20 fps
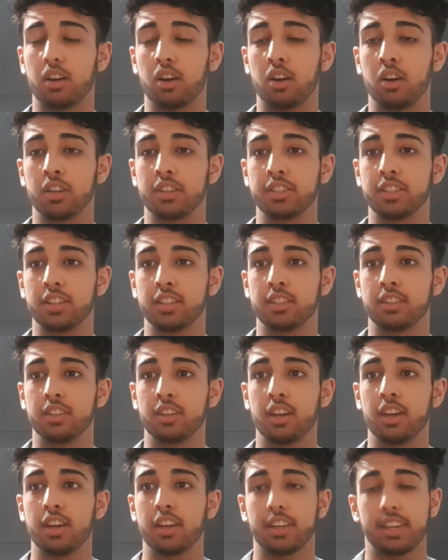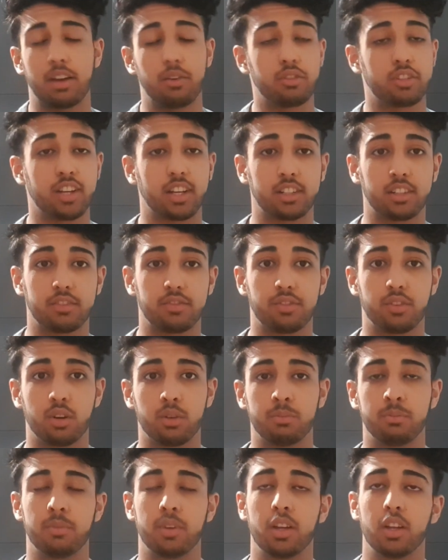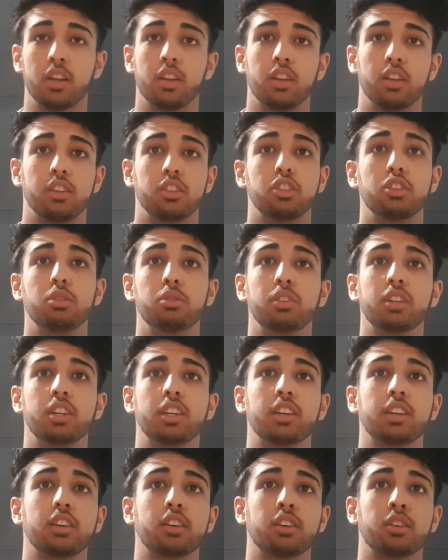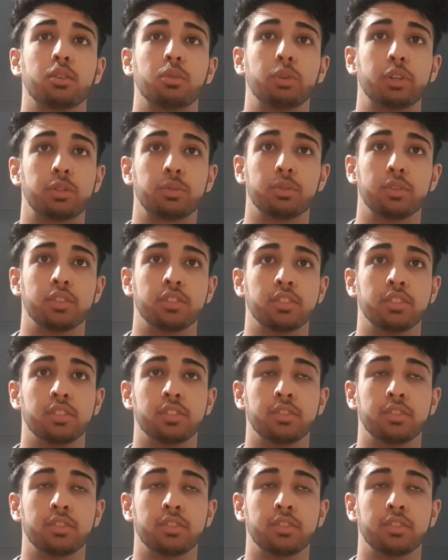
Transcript: I did get rejected from. UNIQ, which was